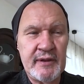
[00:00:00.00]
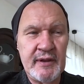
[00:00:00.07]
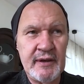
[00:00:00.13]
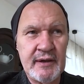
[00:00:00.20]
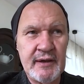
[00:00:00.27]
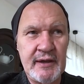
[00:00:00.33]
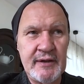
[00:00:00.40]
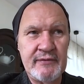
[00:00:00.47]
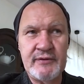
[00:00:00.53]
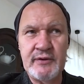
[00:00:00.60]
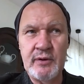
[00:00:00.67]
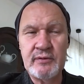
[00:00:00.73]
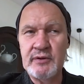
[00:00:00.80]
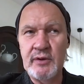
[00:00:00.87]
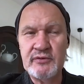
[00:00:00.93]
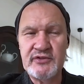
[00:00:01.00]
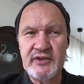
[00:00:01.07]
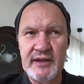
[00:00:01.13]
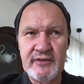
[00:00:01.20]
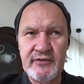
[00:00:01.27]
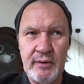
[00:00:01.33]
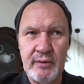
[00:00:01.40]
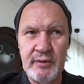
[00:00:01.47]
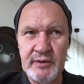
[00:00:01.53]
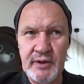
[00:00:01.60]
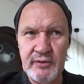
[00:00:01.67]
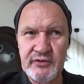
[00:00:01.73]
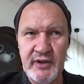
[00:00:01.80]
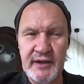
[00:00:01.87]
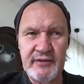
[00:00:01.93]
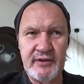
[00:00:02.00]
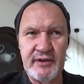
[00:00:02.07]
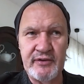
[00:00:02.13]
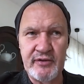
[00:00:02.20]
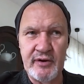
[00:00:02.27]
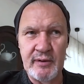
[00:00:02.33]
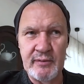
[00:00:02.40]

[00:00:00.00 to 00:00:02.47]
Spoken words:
a kind of no sax solo, no sax intro.